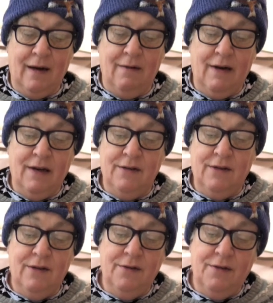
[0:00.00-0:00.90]
reckon
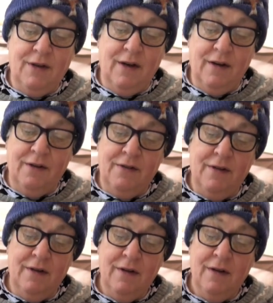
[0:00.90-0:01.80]
2 stars
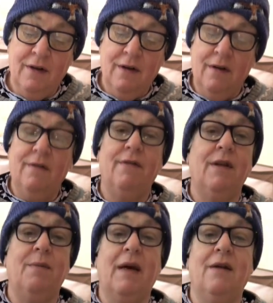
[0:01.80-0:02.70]
for
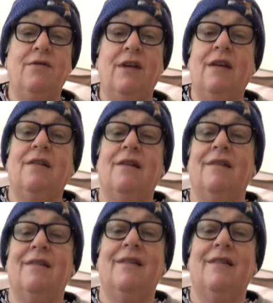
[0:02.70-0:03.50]
the bigger treats. Look,